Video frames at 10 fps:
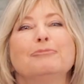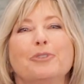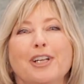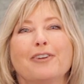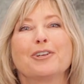
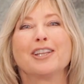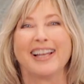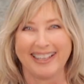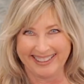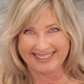Whatever you
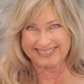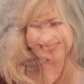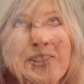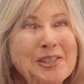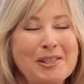like.
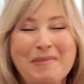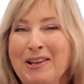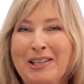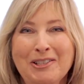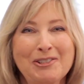This is
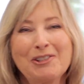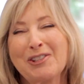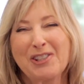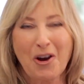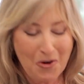smelling
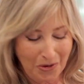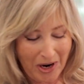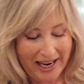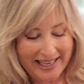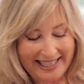so
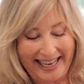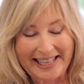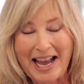great,